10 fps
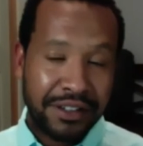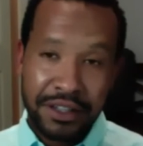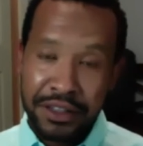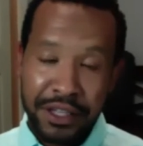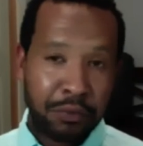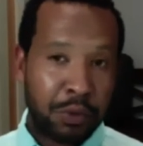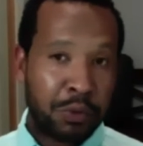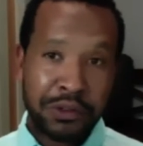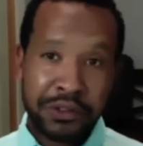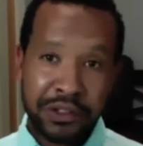and then we
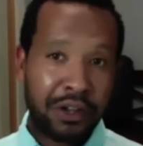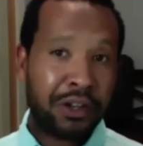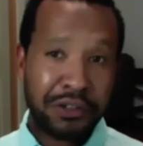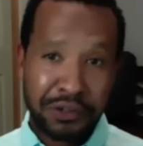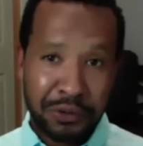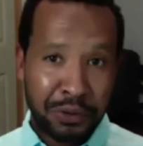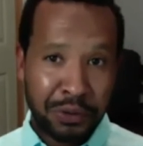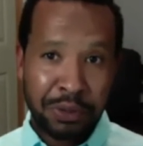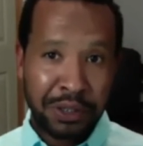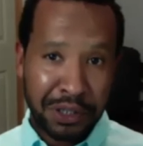will see all the schools
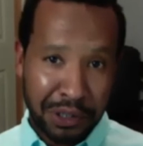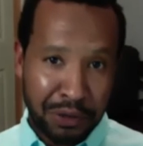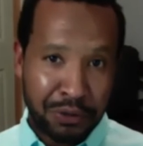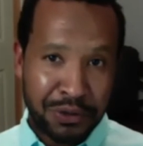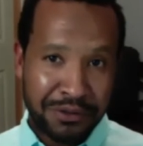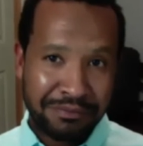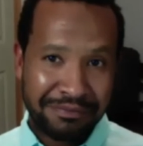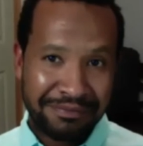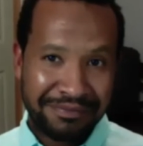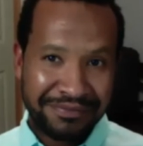being closed.
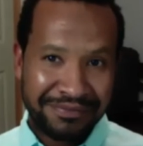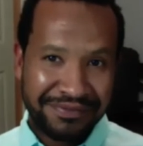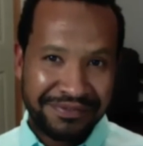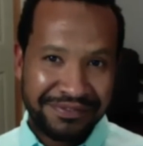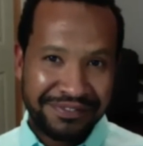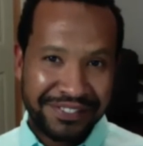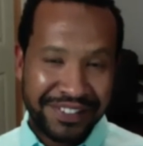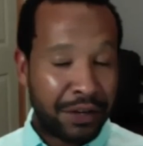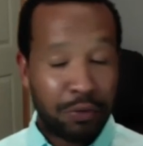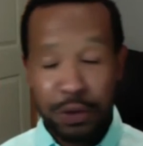
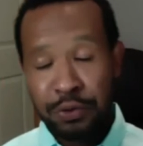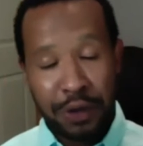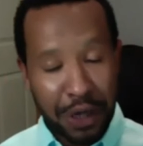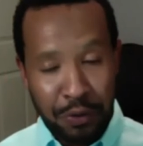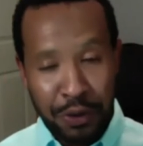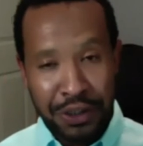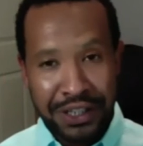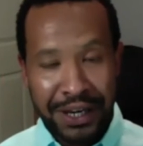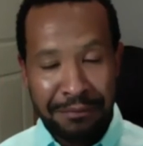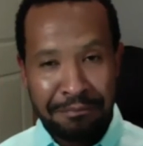We do not want
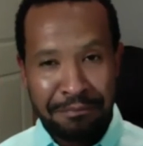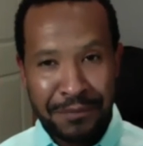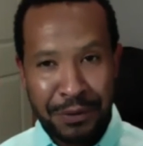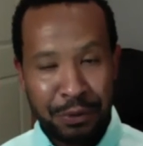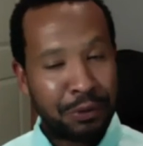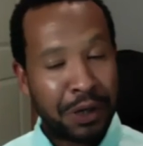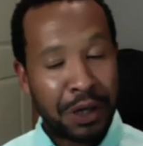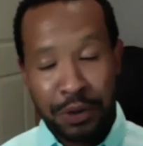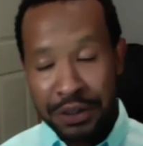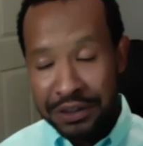that. We do not
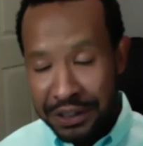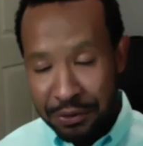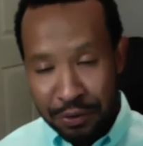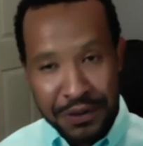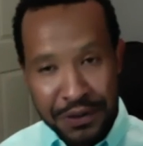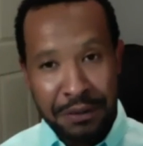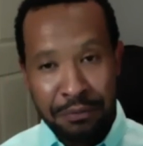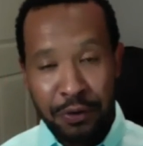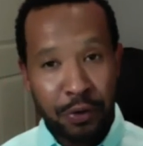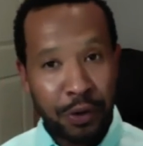want to take one step
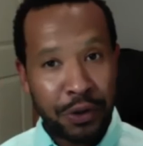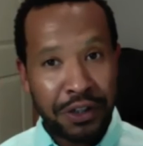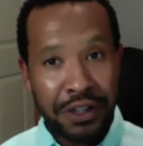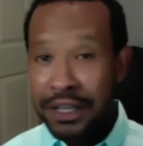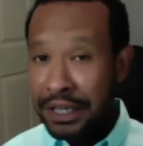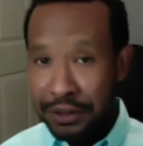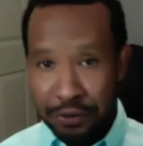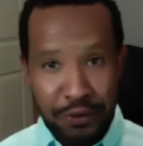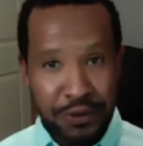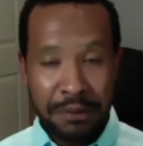forward and
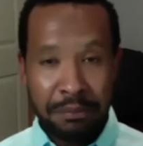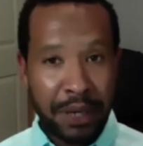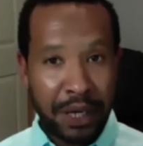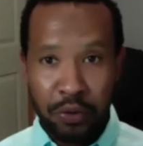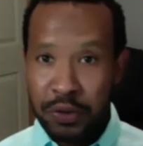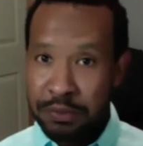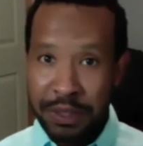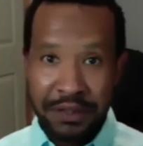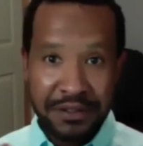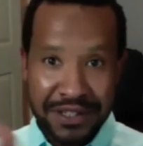two step backwards,
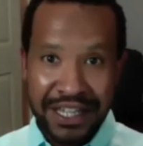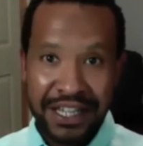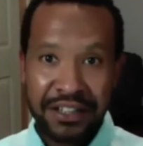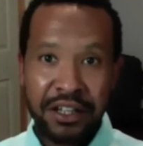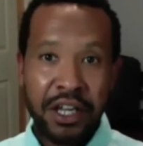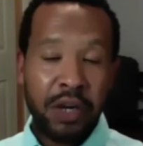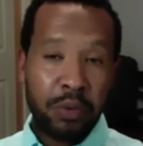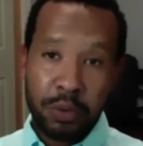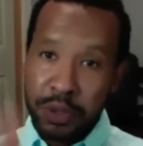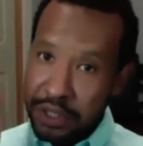but instead we
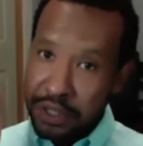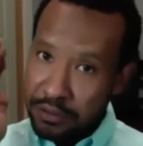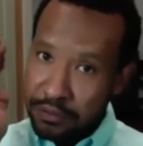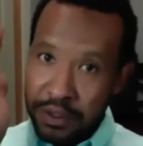want to go